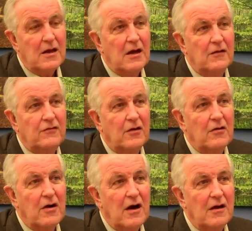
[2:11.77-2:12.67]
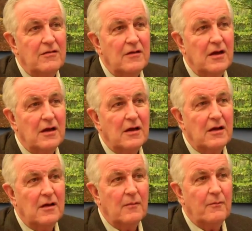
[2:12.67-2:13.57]
And so I think
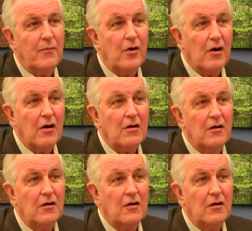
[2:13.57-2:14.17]
part